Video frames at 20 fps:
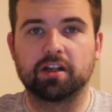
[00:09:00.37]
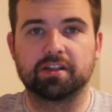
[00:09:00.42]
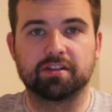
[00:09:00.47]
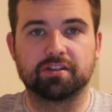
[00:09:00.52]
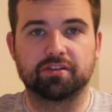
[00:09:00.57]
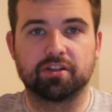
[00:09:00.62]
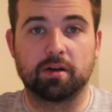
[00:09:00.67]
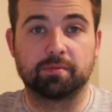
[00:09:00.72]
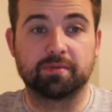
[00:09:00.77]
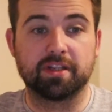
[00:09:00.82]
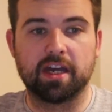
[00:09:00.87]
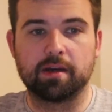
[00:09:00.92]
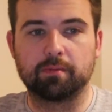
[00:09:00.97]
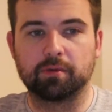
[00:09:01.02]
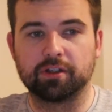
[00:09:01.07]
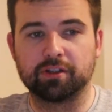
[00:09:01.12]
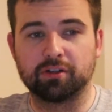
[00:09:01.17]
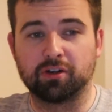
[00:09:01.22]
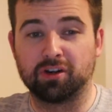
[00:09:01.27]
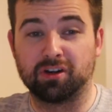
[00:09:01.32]
at the top
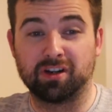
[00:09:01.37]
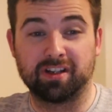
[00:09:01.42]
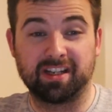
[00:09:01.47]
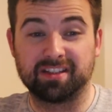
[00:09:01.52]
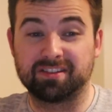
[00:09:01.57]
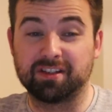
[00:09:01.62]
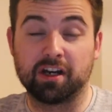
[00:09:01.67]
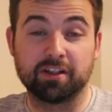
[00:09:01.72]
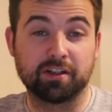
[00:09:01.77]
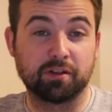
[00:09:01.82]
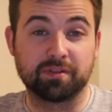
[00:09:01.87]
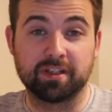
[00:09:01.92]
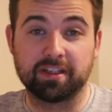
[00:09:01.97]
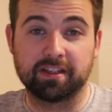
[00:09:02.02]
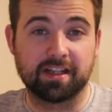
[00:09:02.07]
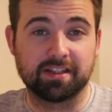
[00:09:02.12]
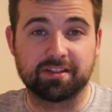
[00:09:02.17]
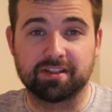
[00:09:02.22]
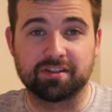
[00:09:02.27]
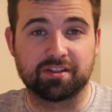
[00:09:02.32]
table in hurling. I don't think
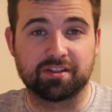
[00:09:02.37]
that's a